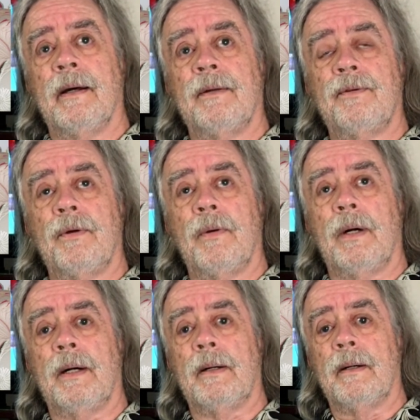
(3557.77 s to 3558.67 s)

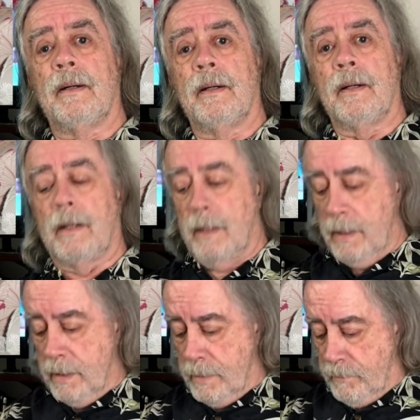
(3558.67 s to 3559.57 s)
So
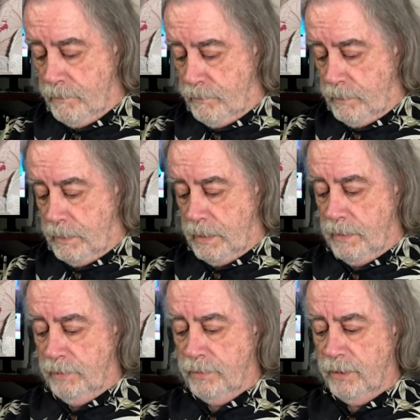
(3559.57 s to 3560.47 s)

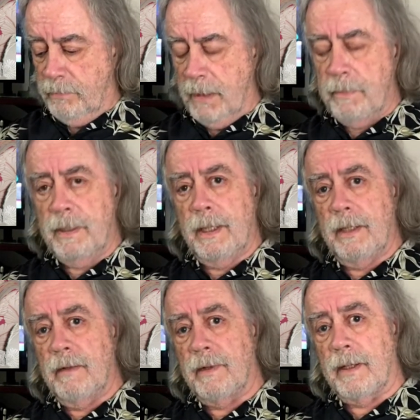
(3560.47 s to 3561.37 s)
this might be the
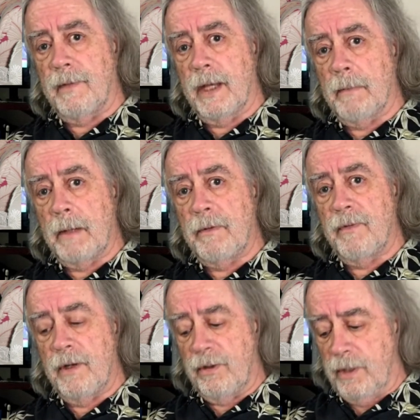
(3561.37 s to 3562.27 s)
end of it. I think I might be
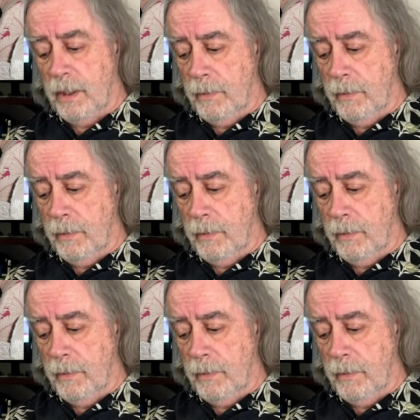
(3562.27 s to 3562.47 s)
finished now.